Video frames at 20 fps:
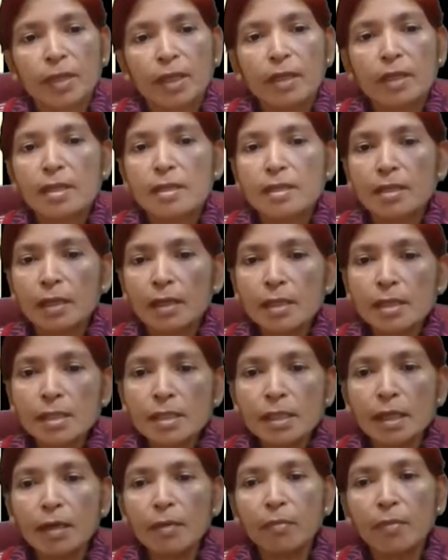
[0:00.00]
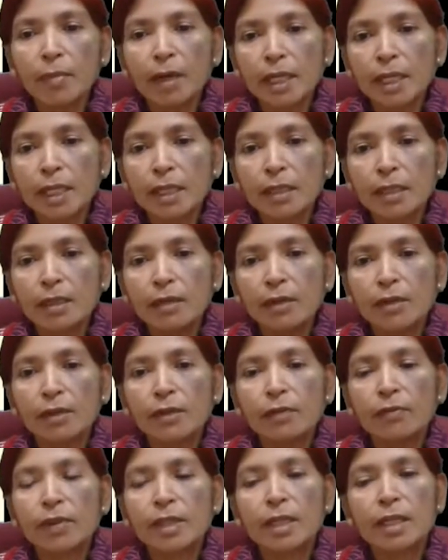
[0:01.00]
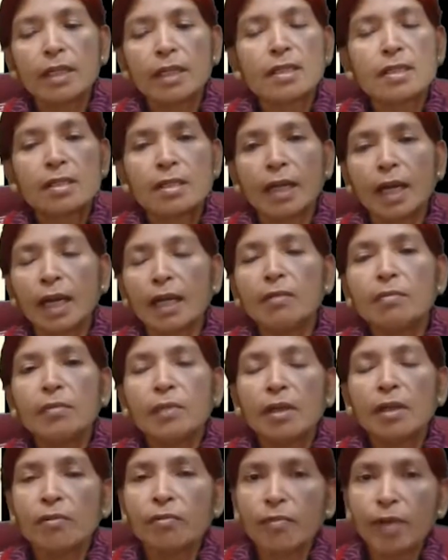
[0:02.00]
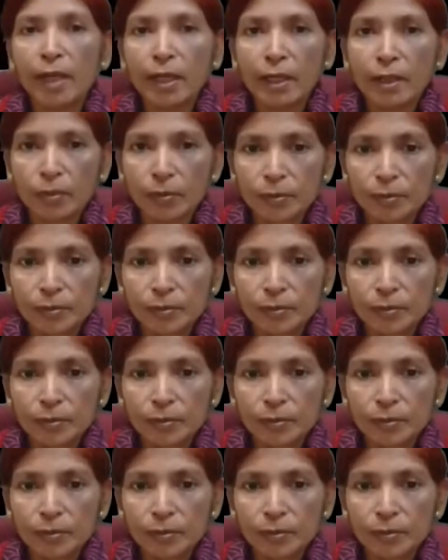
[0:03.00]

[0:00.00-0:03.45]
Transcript: results in money with its time value.